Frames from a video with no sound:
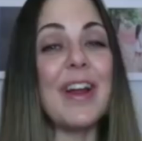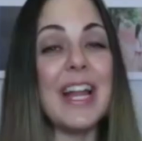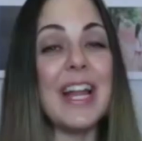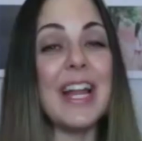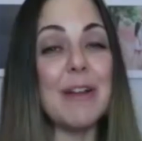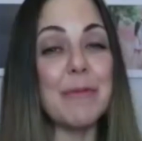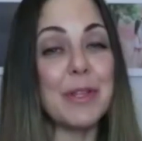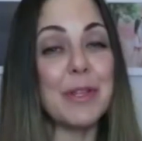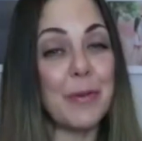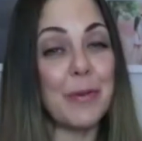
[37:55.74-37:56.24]

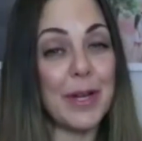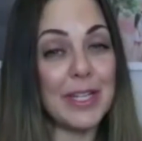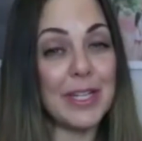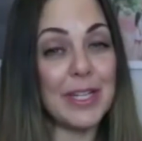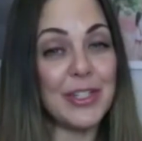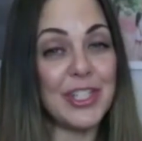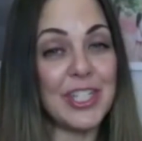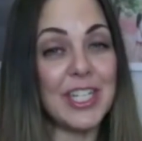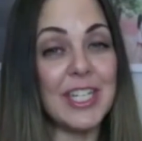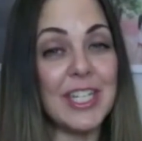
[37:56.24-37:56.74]
End with a
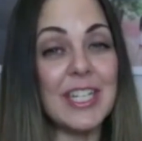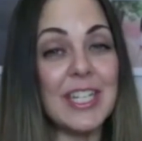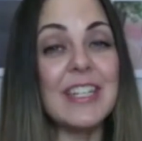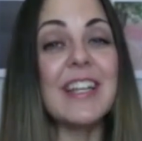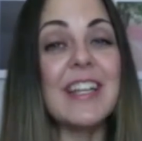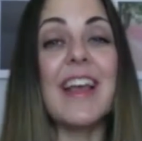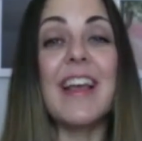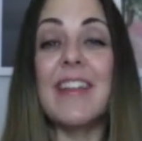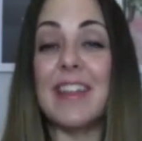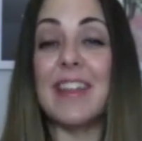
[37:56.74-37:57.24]
question,
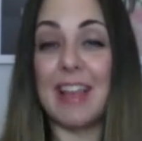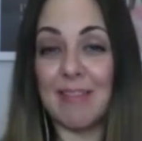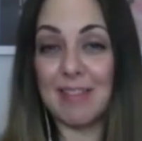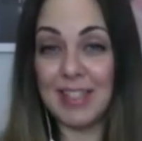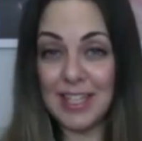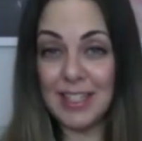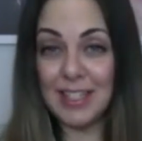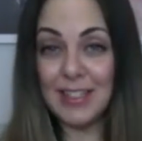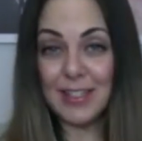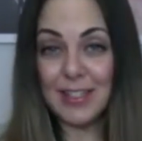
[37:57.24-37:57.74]
and they have to
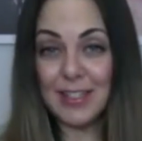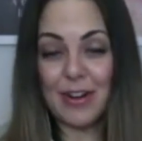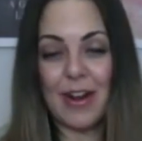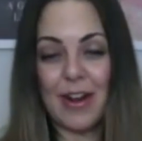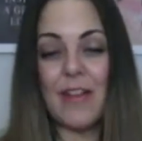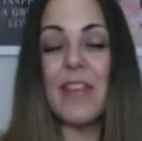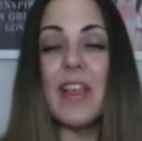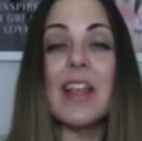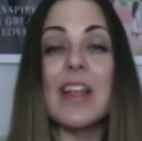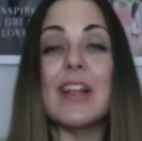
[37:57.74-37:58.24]
answer.
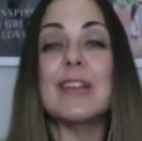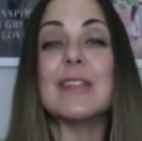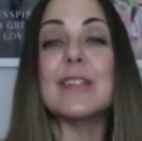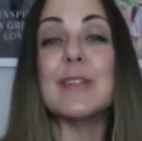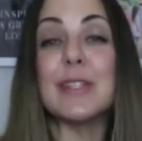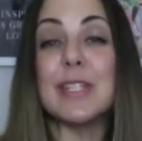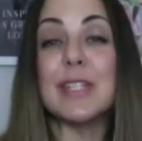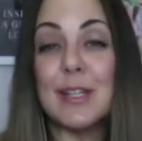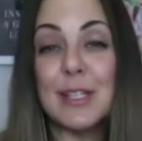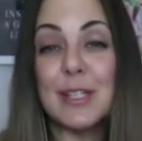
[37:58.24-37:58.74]
And that
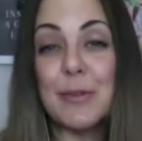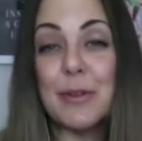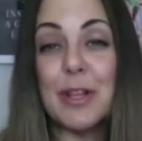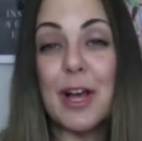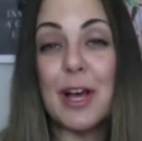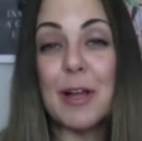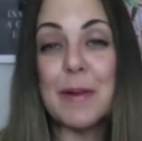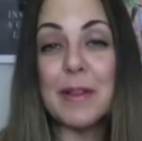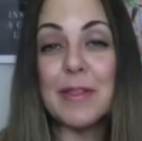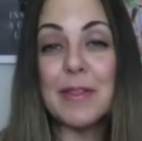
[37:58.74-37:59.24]
also tells you a
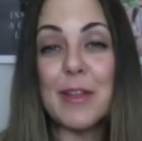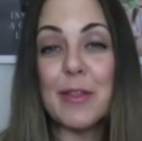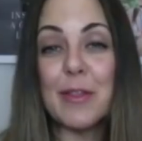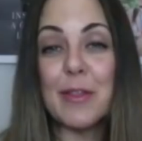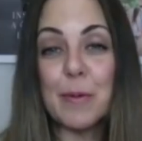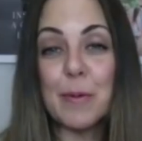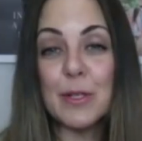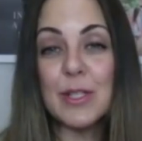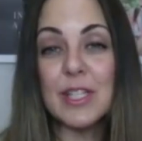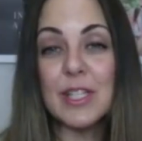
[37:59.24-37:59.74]
lot about the other
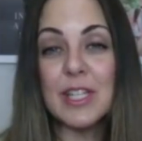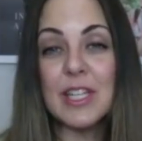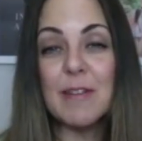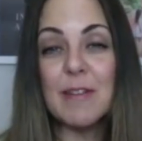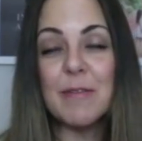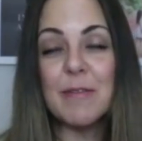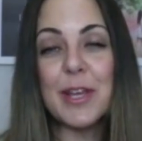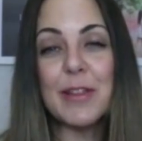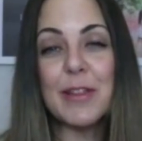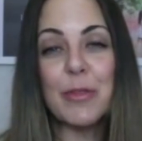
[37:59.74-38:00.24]
person if
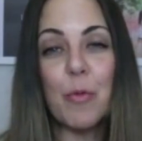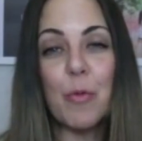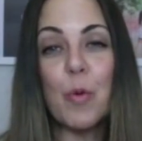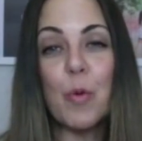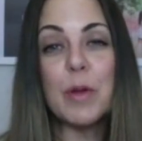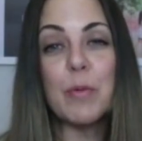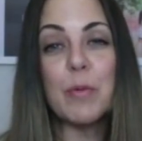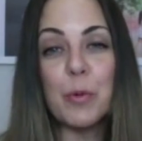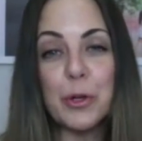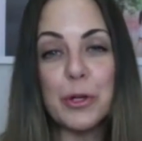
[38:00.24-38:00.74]
you get the
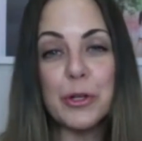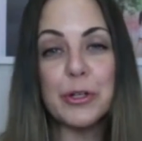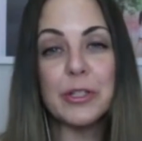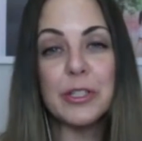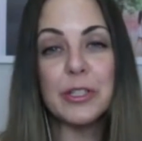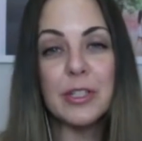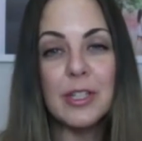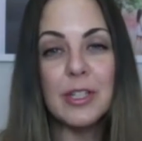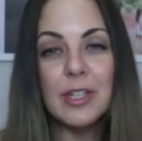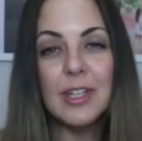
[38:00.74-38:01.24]
one word
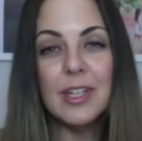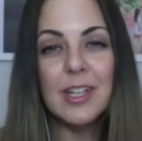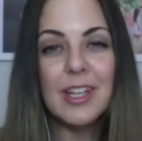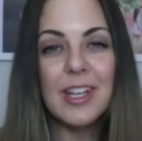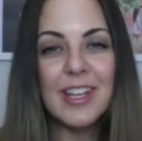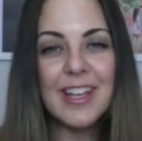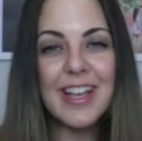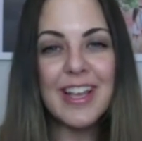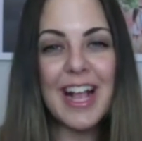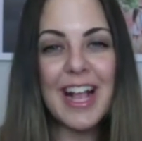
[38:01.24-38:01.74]

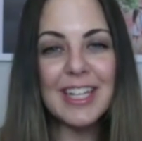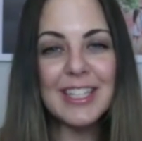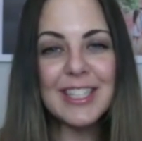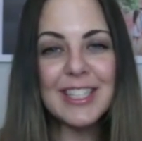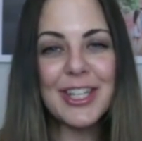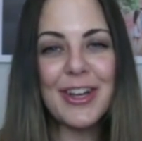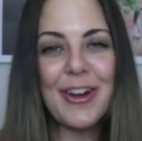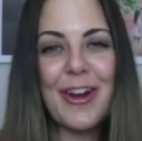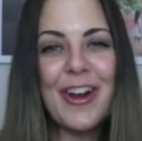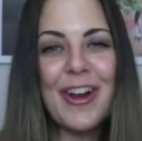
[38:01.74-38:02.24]

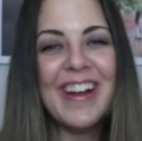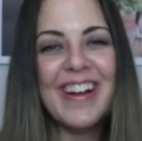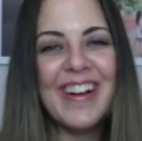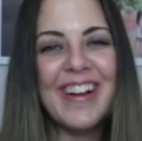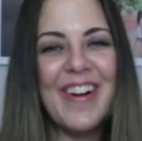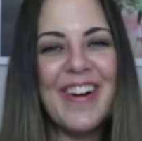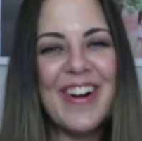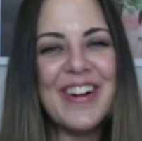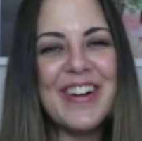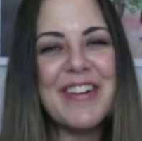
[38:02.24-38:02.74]
answer,
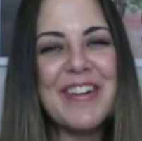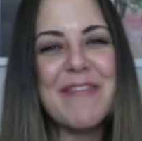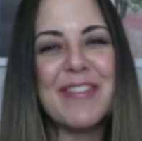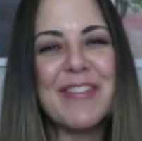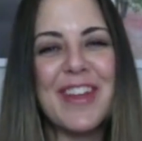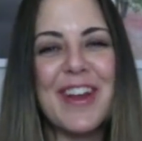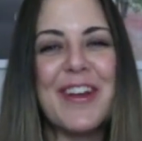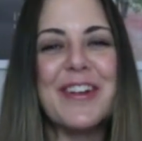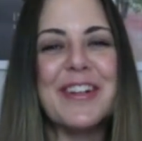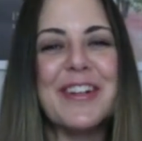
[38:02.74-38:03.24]
or if
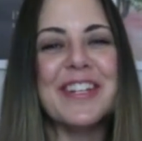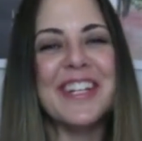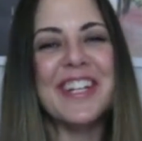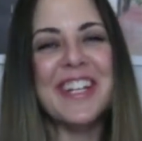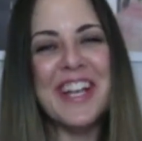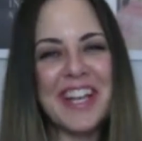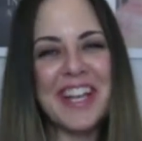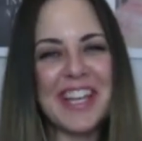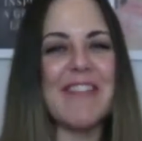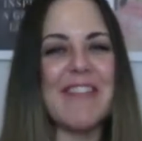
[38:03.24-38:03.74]
they're
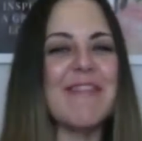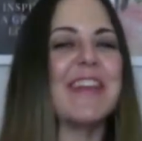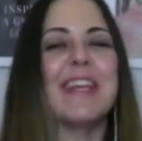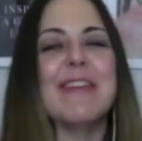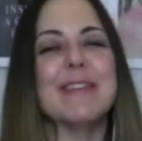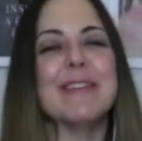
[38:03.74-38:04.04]
giving you